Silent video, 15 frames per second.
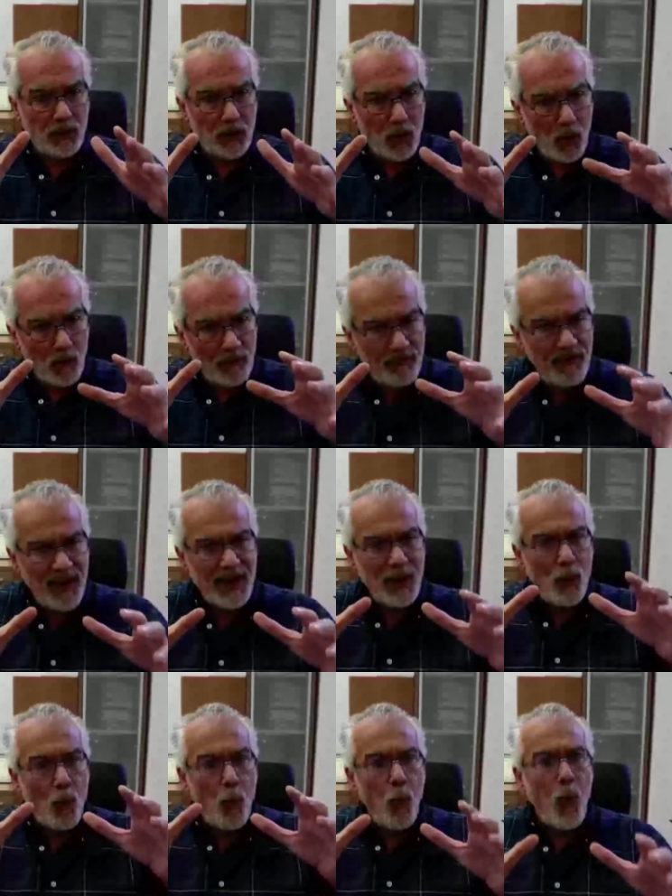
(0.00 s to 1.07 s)
very
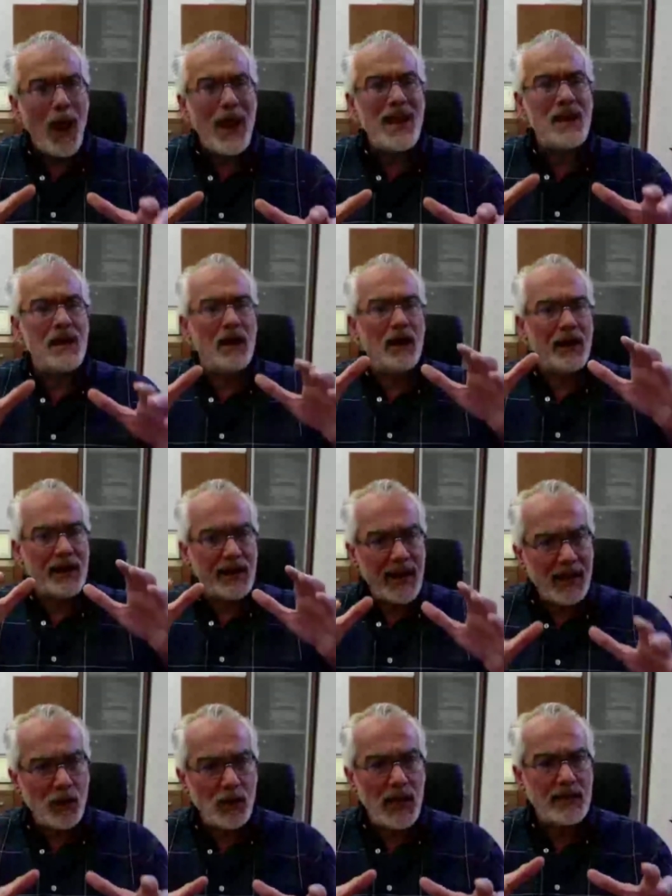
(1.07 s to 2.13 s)

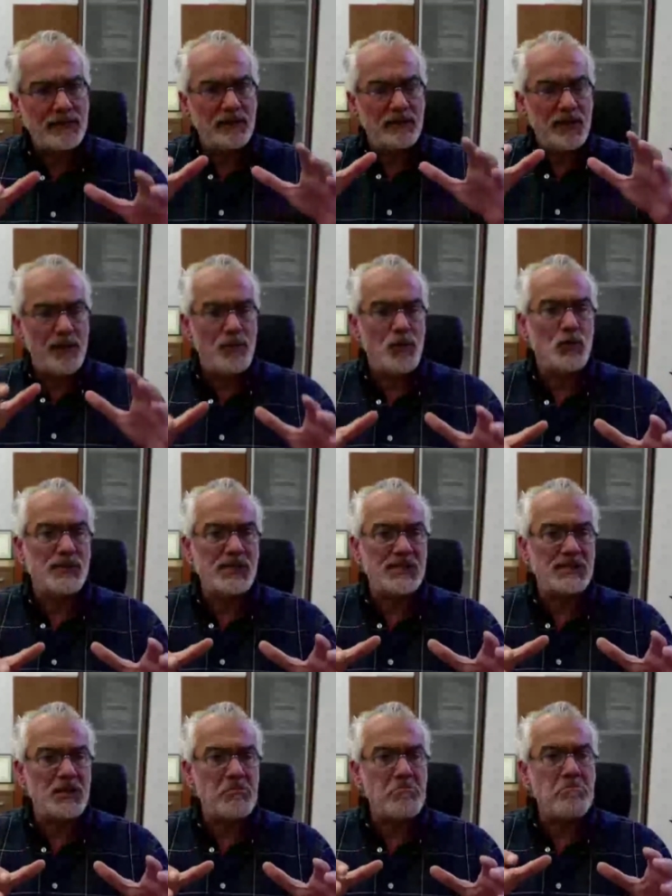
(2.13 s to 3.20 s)
well-regulated immune
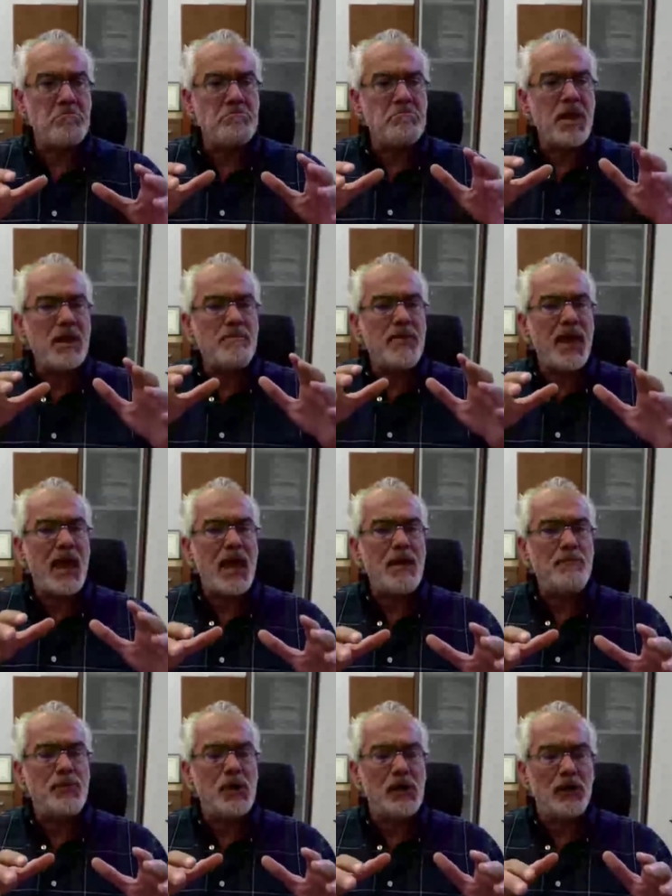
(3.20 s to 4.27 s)
system may be
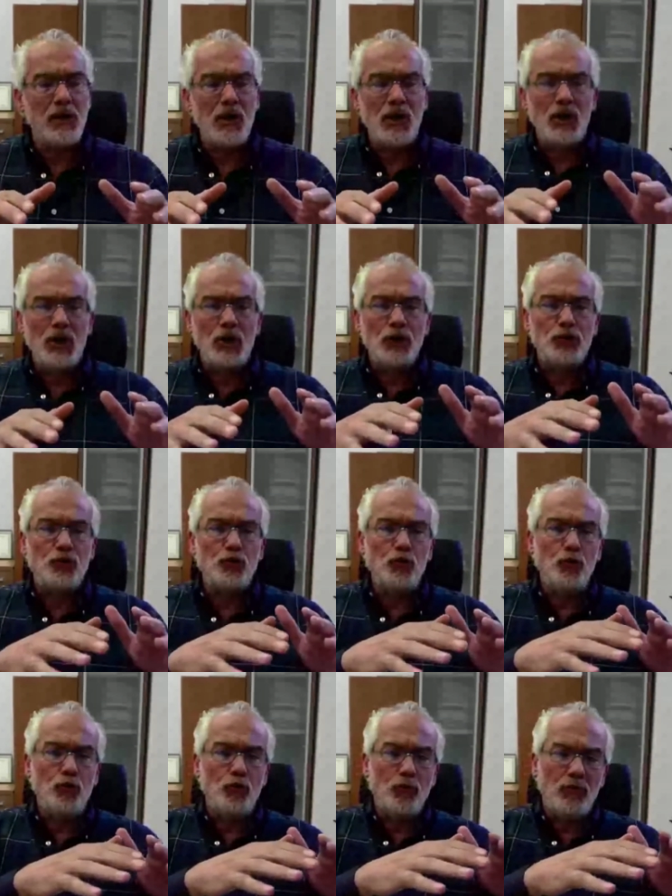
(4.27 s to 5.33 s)
able
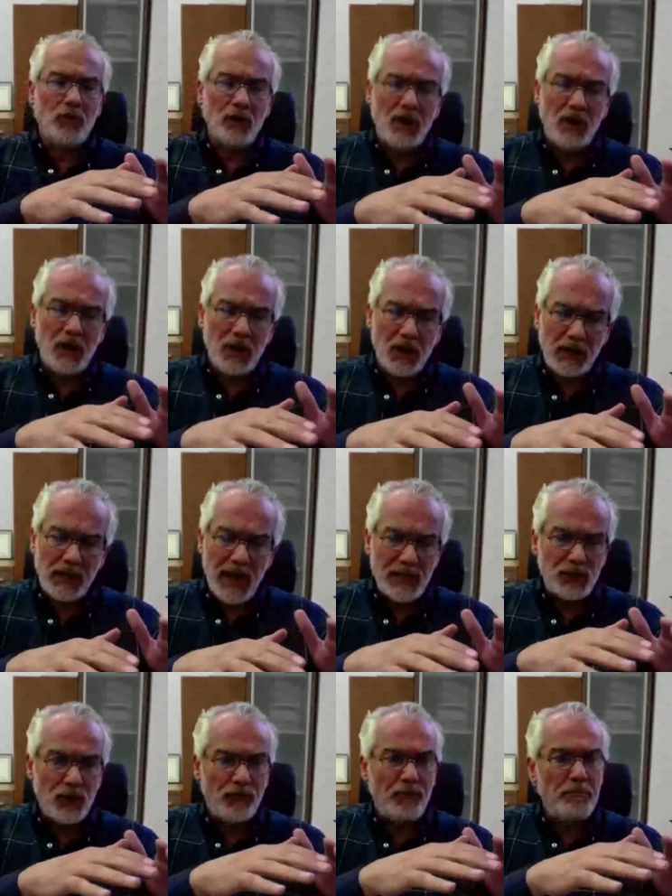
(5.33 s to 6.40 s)
to
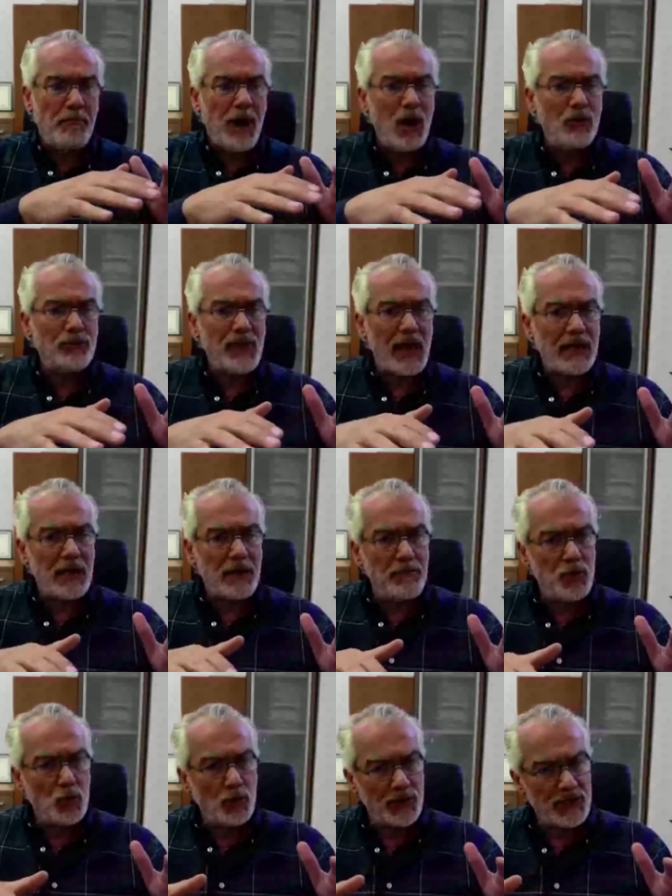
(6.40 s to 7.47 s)
kind of mount an
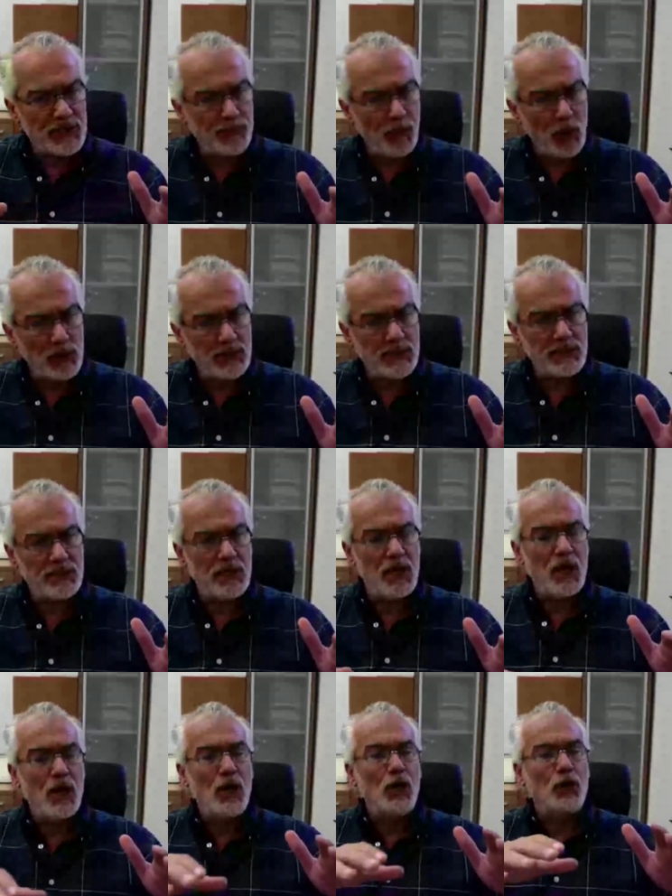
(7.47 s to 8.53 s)
immune response
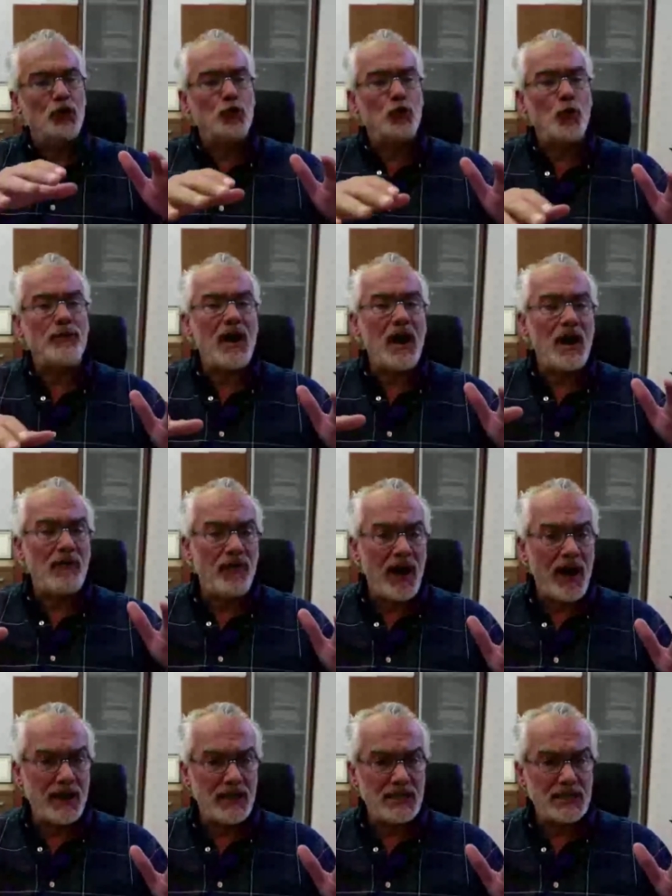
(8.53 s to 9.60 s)
to the
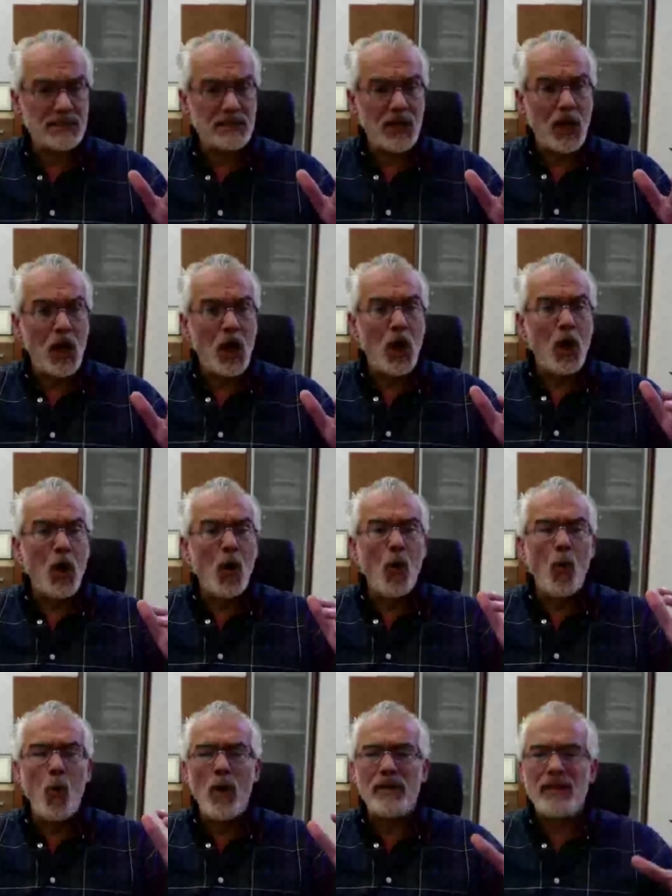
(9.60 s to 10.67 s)
virus
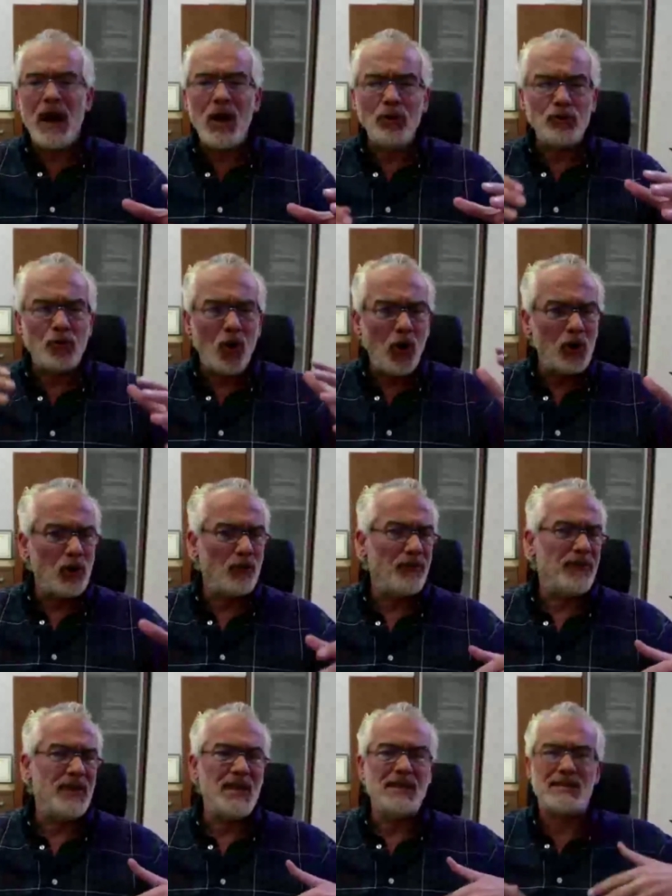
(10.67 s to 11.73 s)
without all of
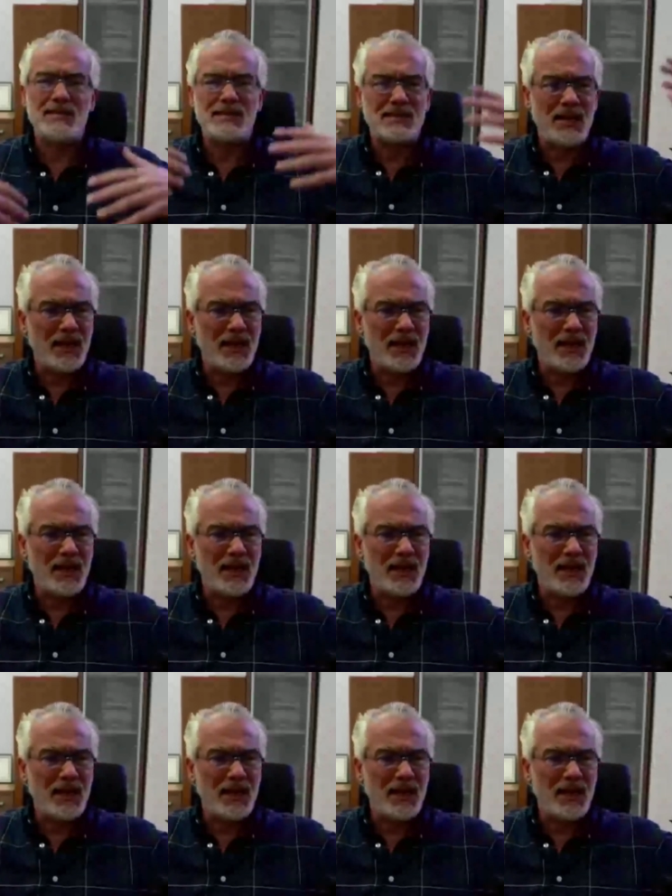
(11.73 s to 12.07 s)
these